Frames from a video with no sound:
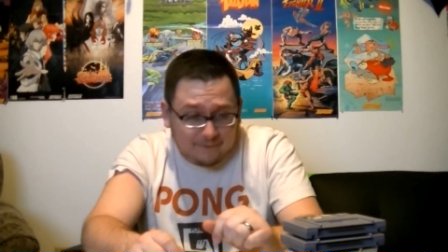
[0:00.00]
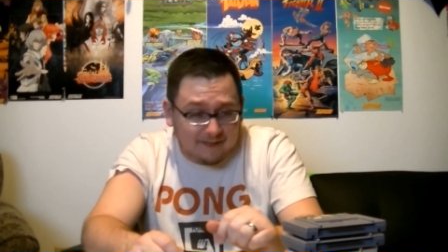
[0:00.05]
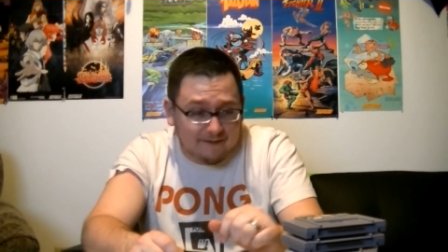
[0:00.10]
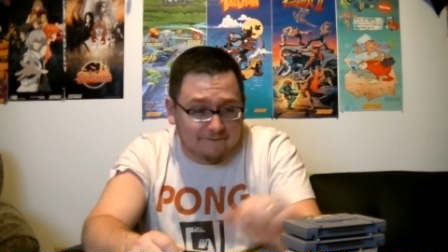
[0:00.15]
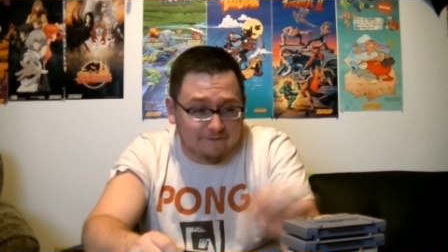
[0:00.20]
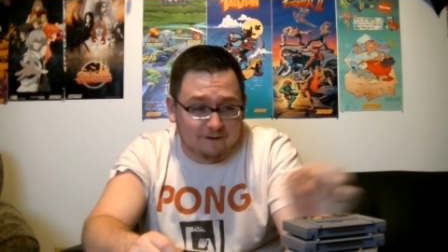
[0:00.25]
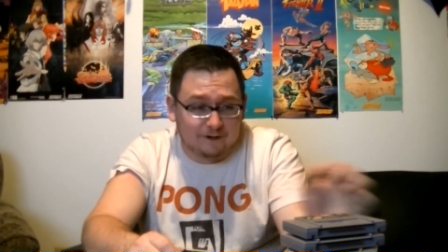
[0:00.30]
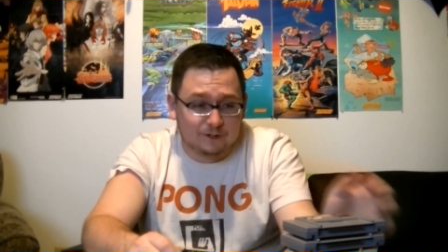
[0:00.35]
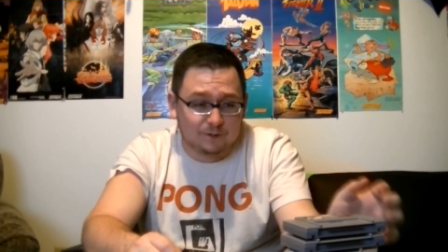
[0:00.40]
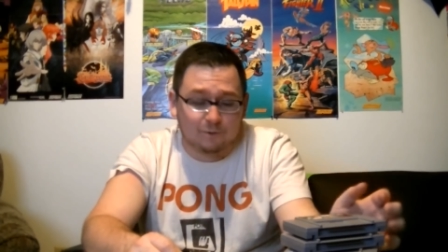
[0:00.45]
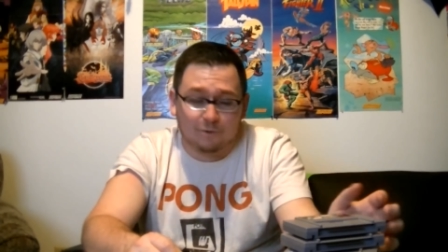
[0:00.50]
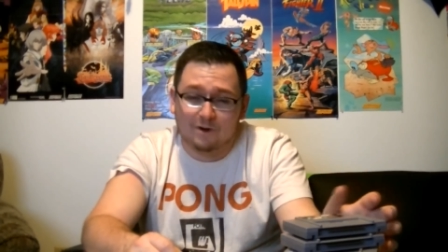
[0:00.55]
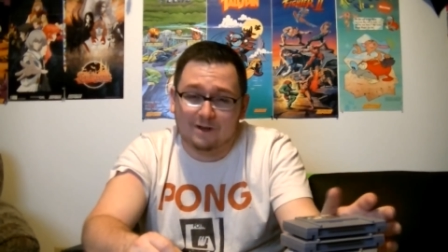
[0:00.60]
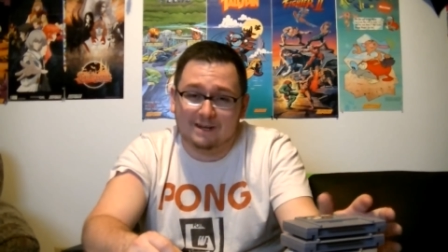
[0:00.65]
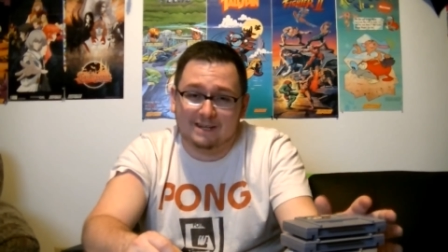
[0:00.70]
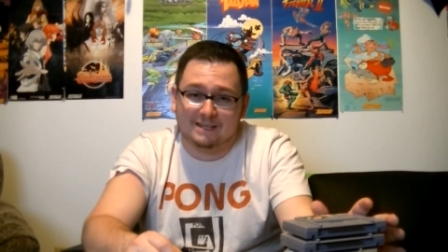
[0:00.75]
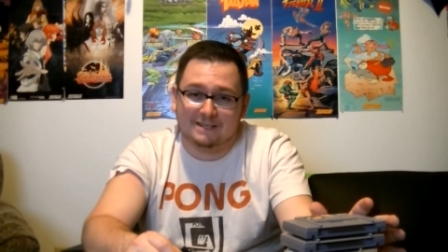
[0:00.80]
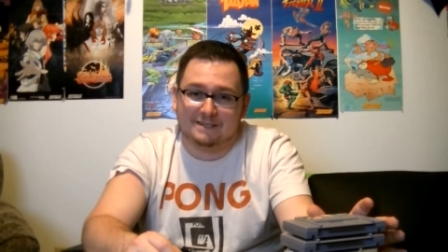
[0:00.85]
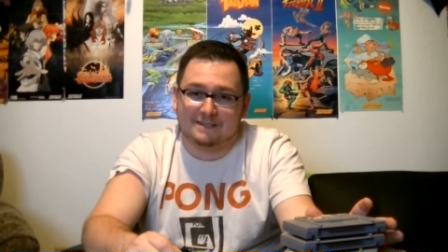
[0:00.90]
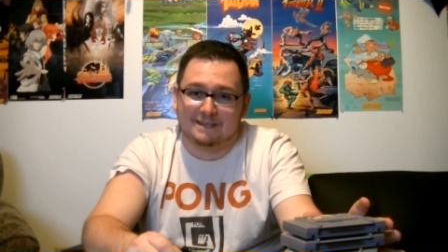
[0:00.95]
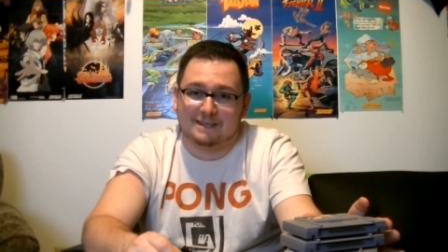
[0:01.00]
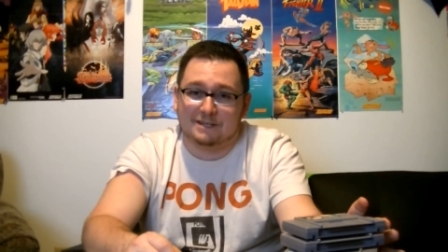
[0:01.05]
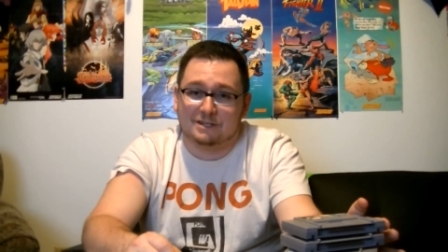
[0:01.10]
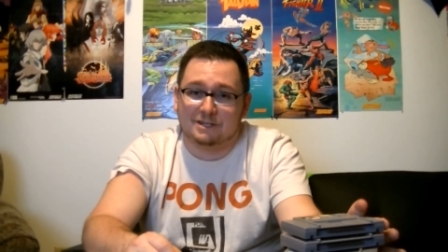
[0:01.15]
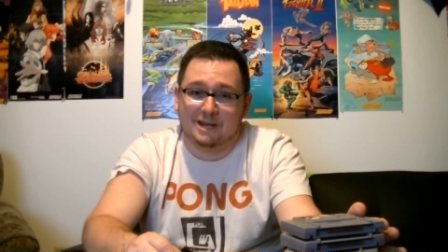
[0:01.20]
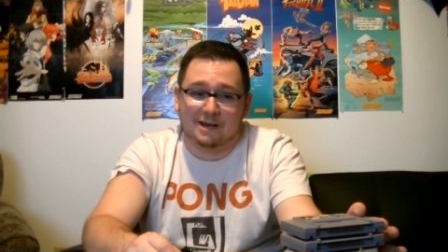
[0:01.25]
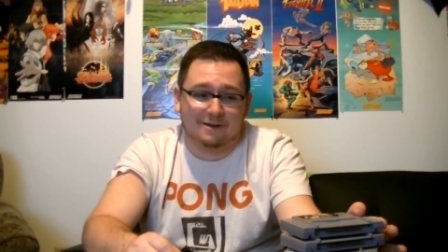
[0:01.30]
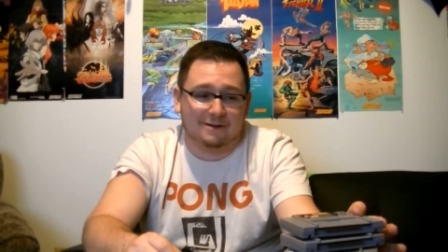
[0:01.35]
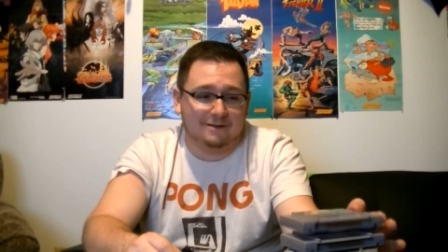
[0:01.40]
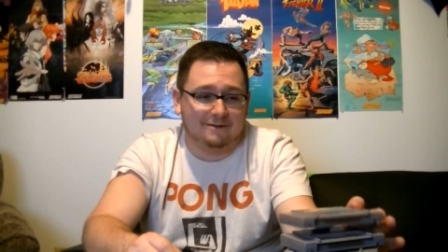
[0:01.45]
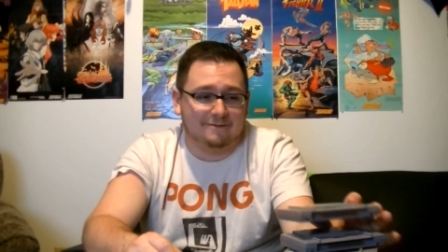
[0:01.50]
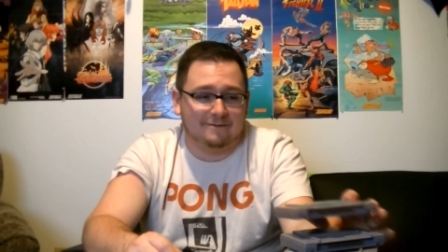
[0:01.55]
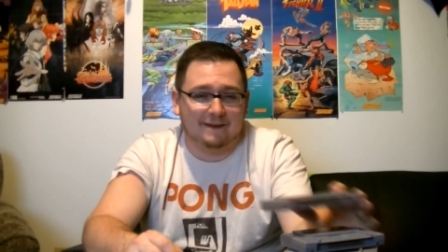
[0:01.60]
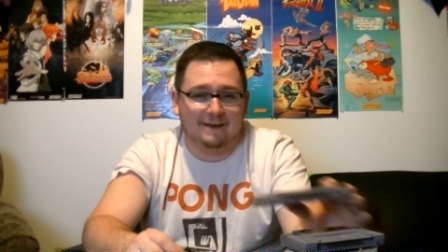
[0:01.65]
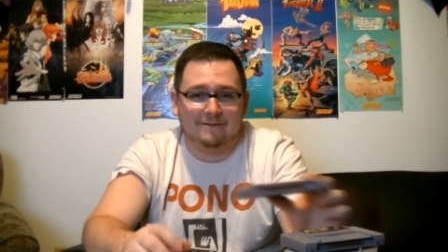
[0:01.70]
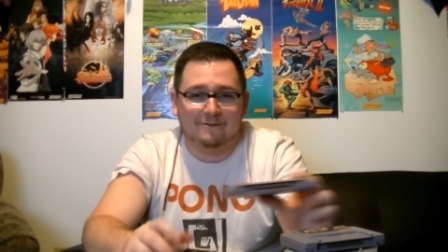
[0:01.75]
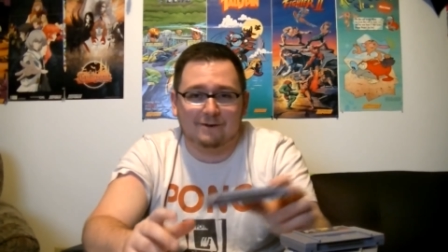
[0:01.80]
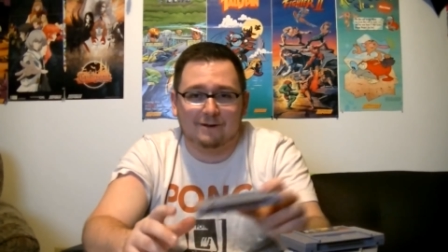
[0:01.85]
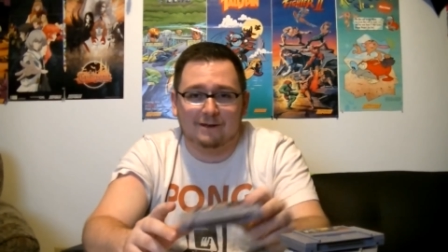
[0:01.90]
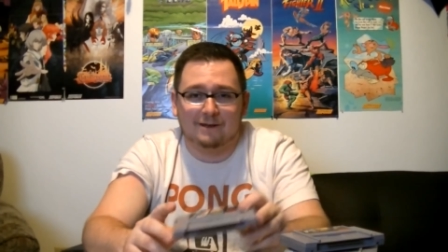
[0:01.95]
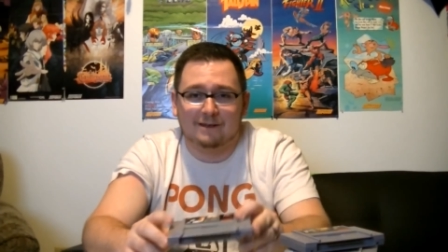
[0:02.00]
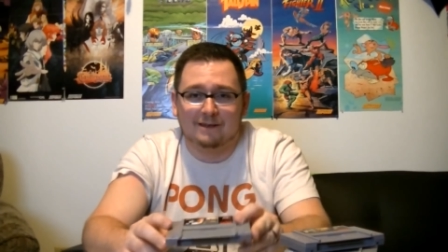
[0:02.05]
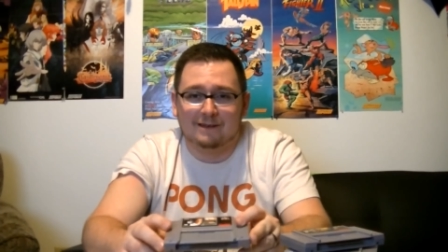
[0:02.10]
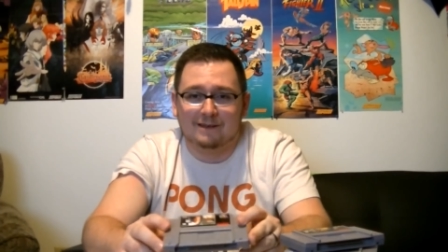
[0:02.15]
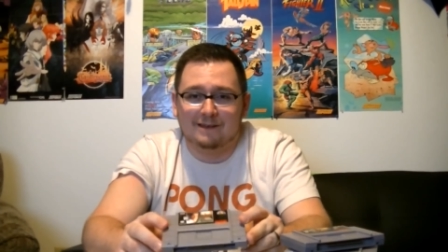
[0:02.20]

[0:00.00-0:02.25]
First one is a childhood favorite.